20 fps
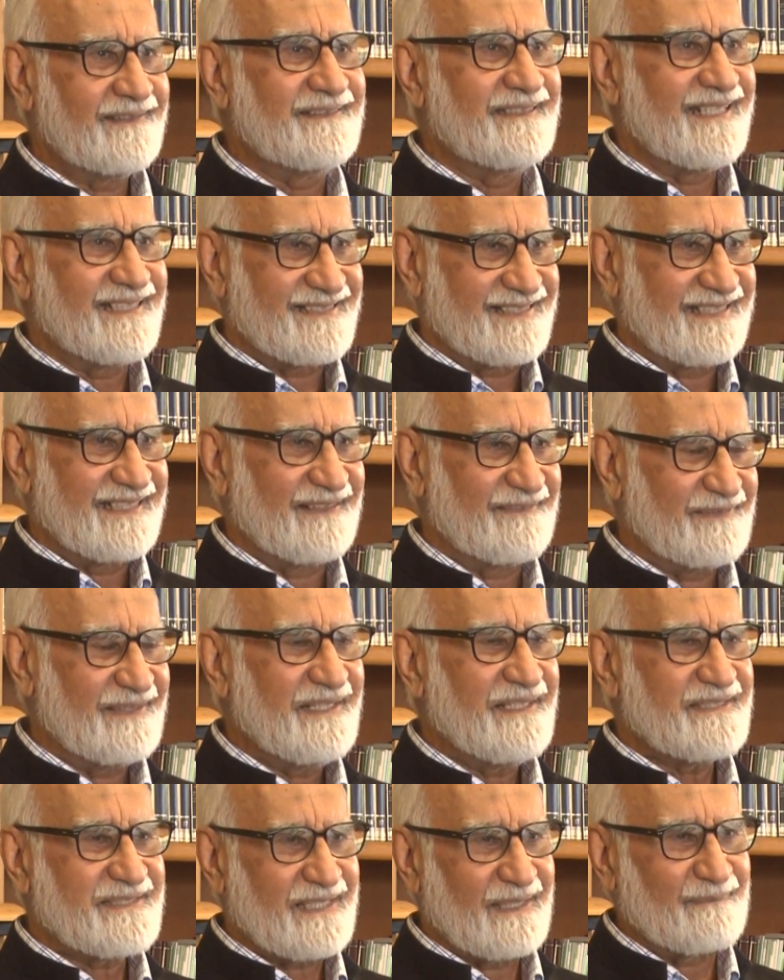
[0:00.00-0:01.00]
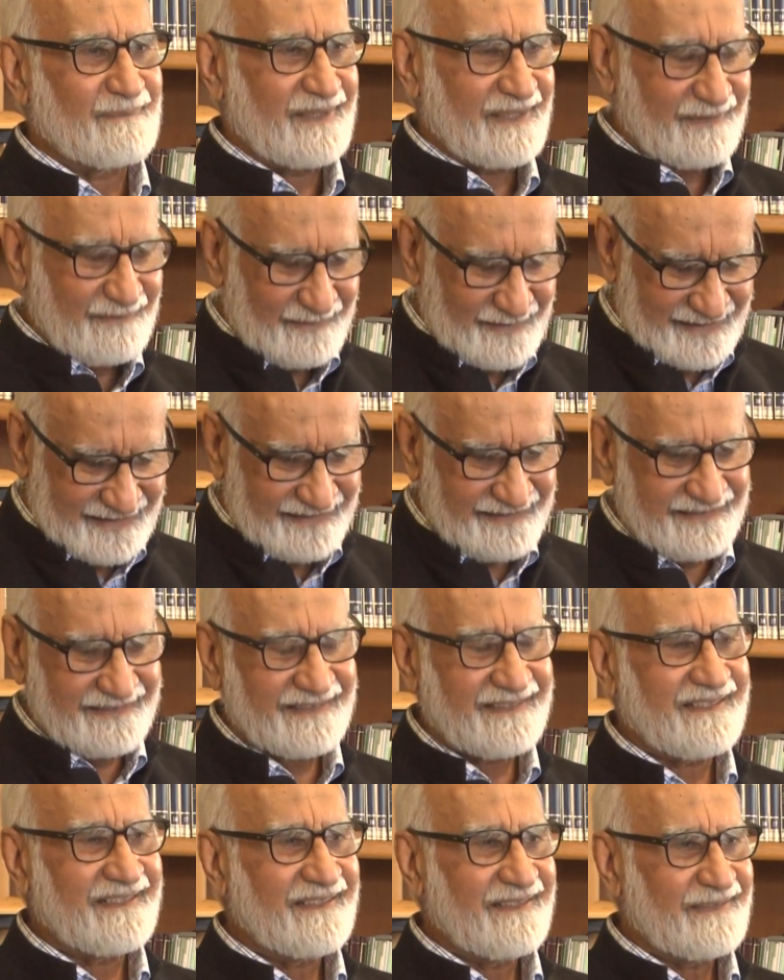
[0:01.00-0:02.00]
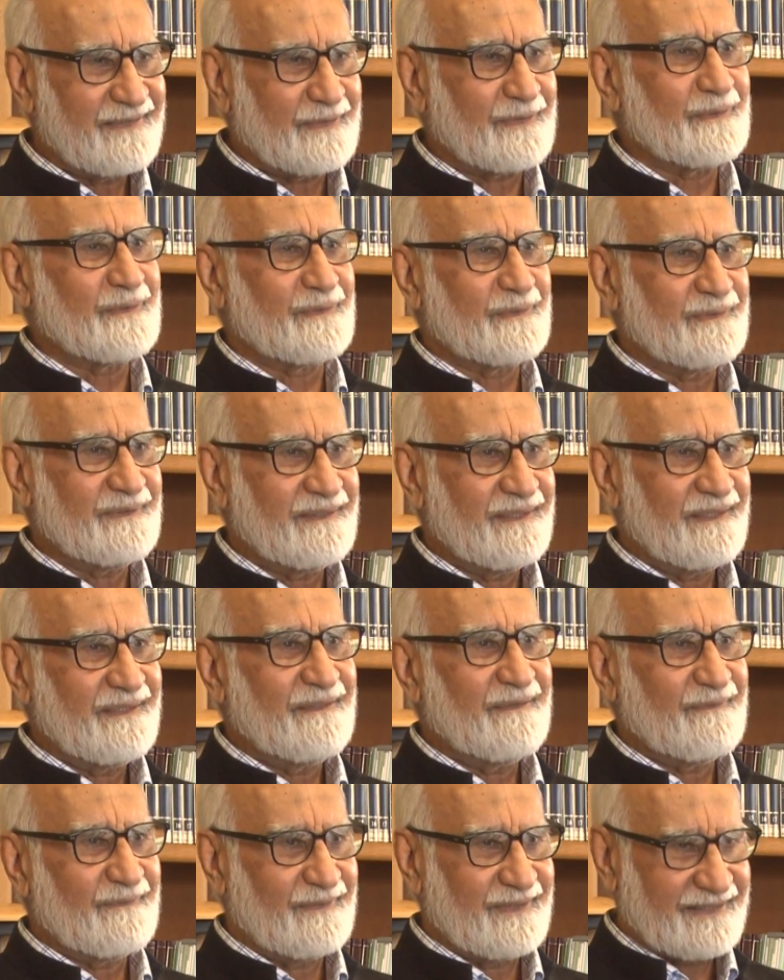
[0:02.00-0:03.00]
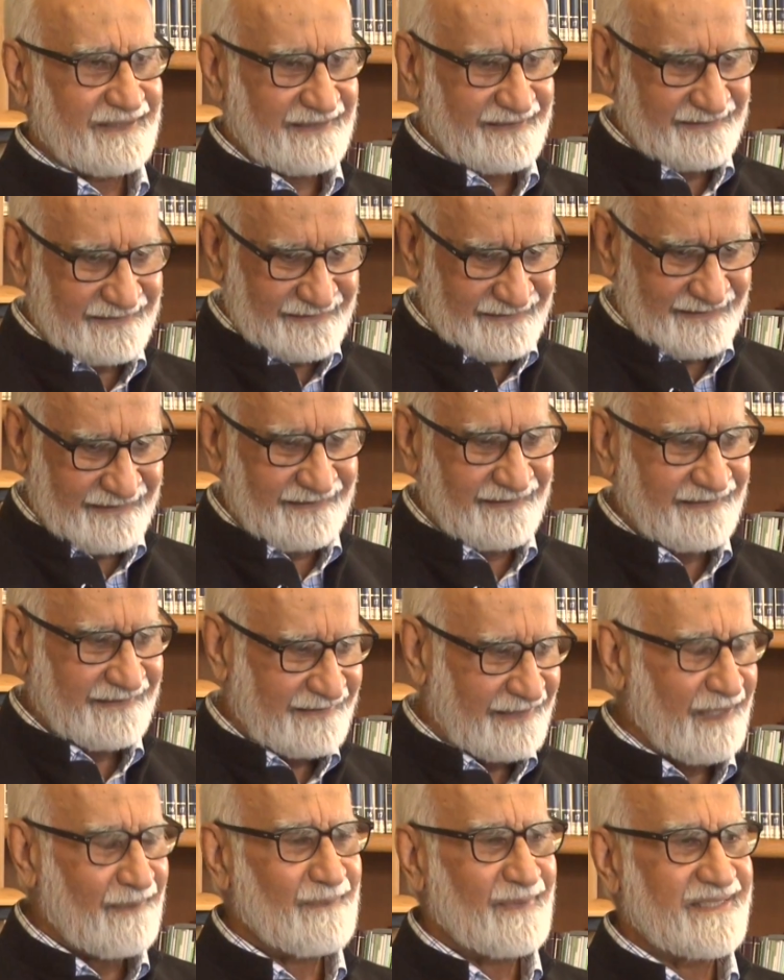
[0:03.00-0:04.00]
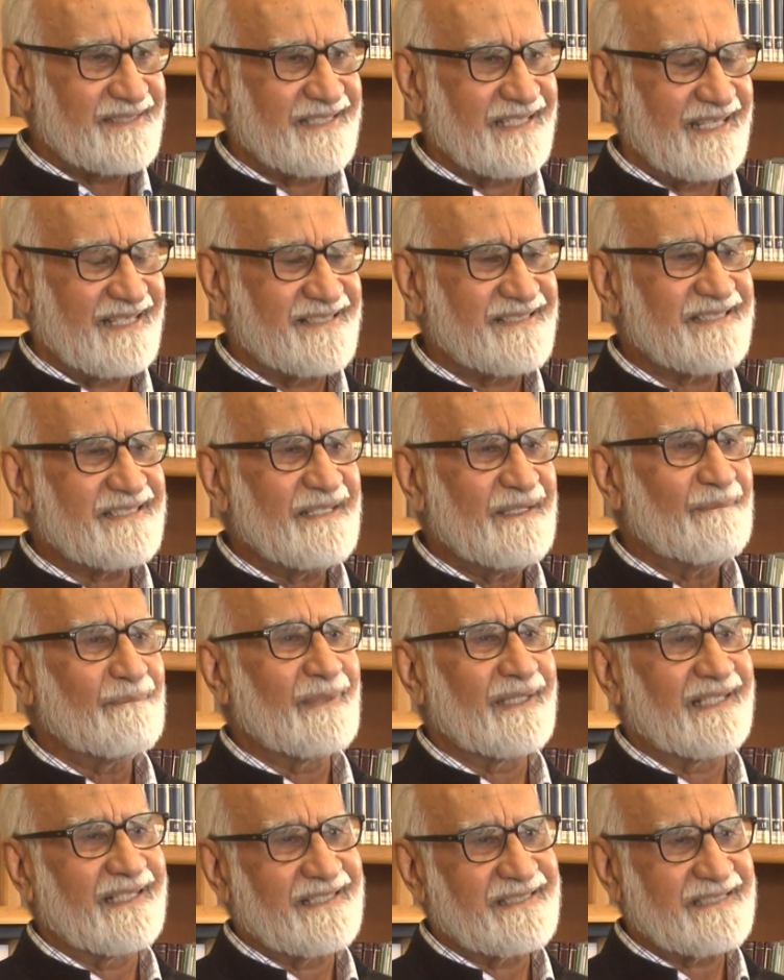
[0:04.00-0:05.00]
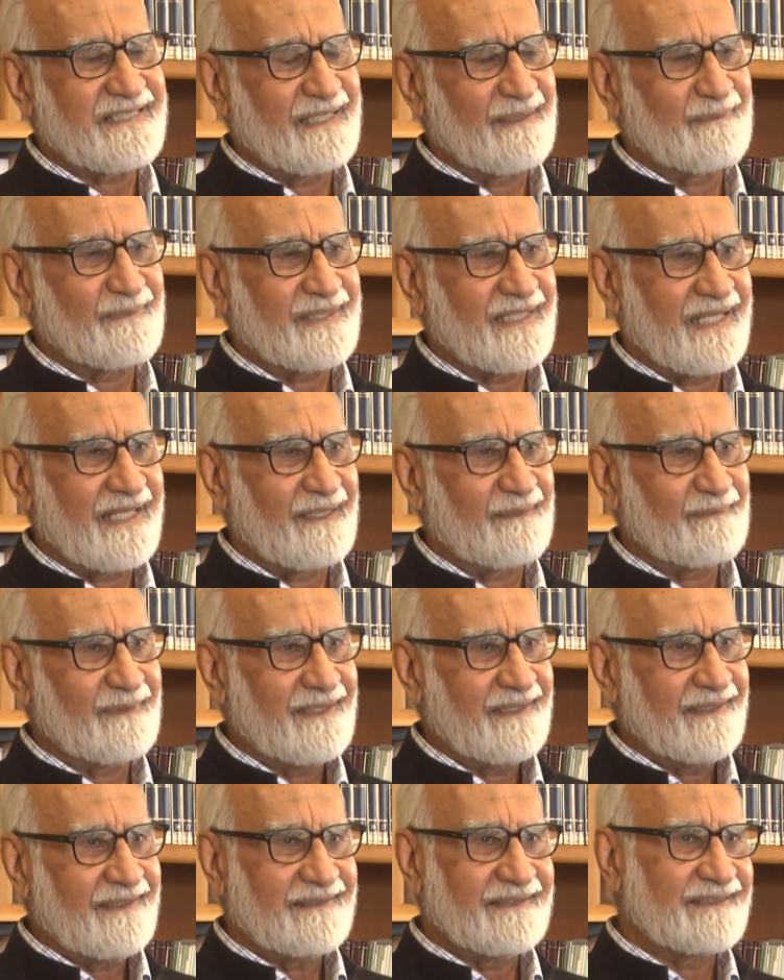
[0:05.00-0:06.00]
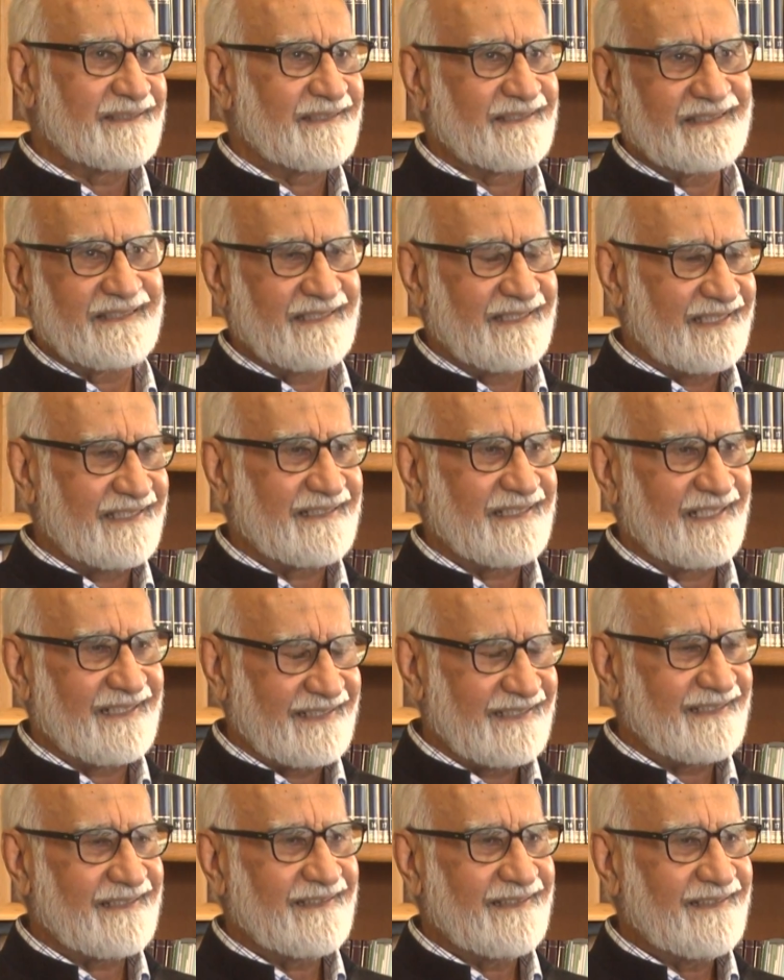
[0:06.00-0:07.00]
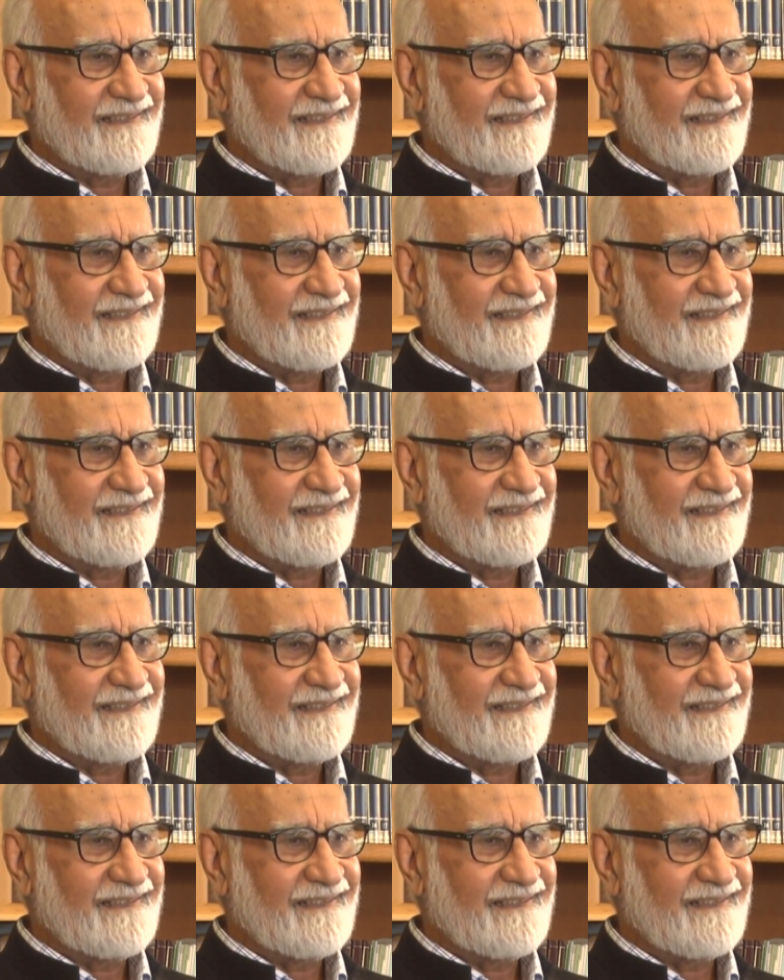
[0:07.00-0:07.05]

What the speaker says: They give something which is true, which is common sense, but at the same time doesn't create any